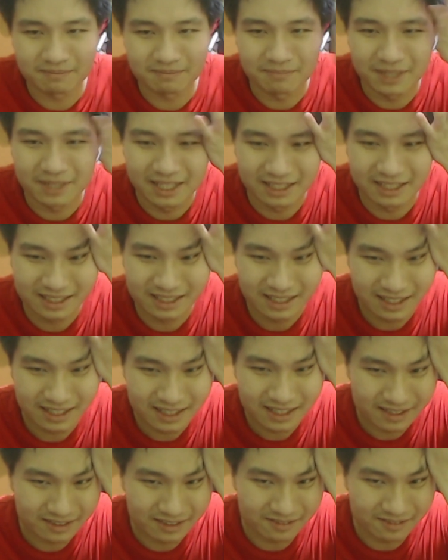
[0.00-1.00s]
But
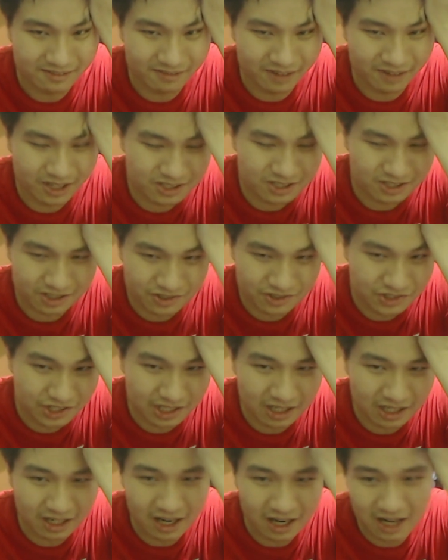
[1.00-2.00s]
Rockstar
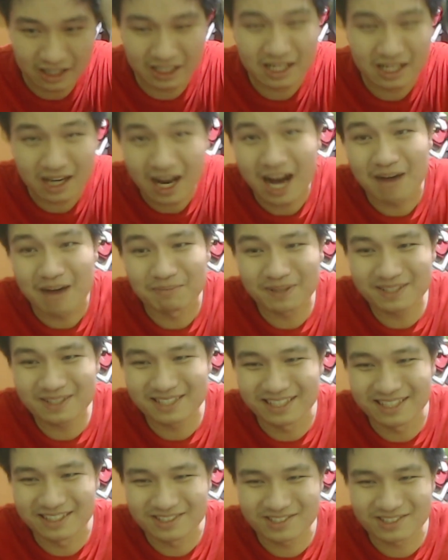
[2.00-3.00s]
Chica are cop, you know.